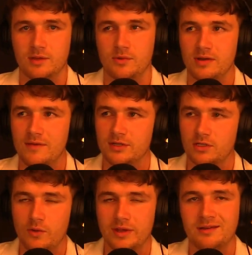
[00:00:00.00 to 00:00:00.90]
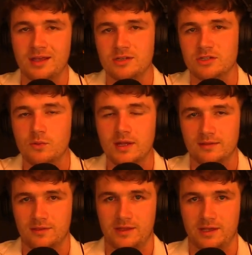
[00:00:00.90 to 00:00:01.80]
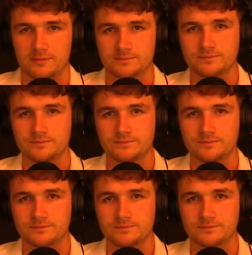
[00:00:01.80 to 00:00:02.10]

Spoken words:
and we're never going out and doing the thing.